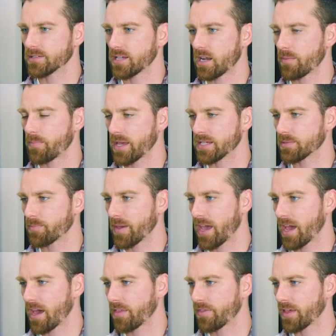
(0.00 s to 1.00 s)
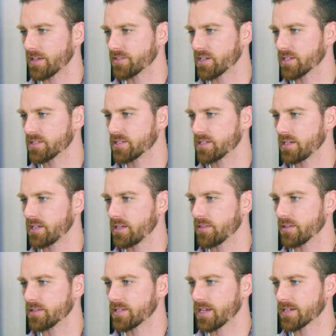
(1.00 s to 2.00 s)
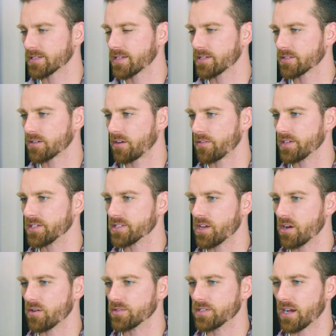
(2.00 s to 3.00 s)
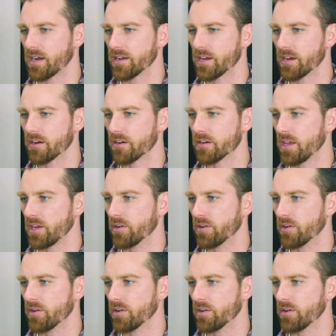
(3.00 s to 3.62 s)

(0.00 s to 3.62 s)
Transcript: set up as a path, as you can see, the text has all these nodes on here.